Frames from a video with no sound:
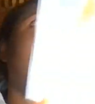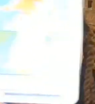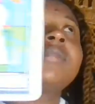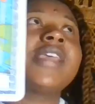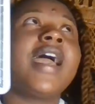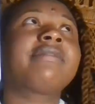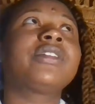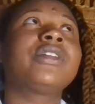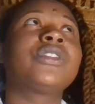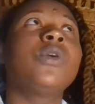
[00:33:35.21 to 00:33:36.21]
comes
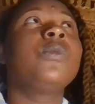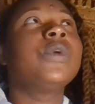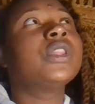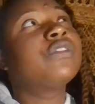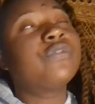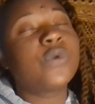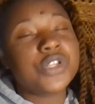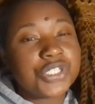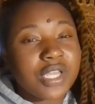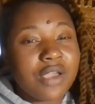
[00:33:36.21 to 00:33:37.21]
after the Wheel of
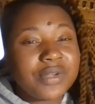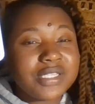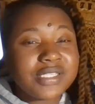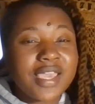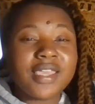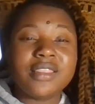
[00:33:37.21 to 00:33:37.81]
Fortune, I want to say,